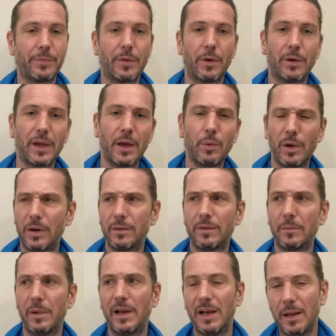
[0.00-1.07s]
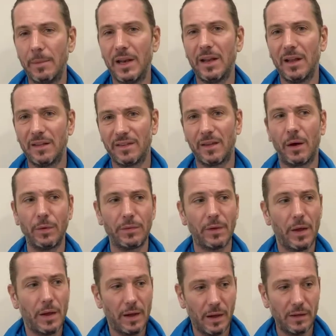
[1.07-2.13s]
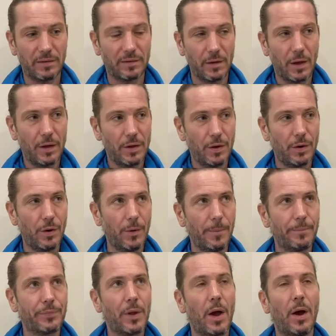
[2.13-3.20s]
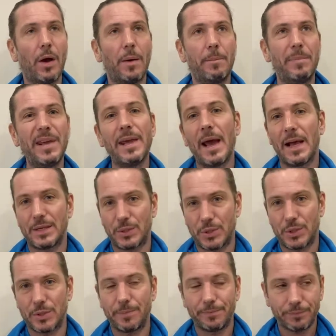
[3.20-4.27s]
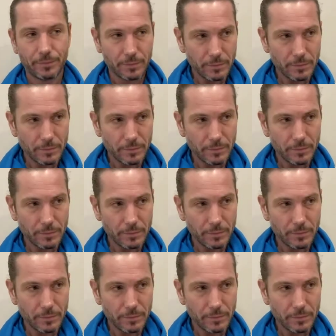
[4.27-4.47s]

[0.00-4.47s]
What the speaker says: Okay, what does it mean? Limiting thoughts, it's, you know, bias,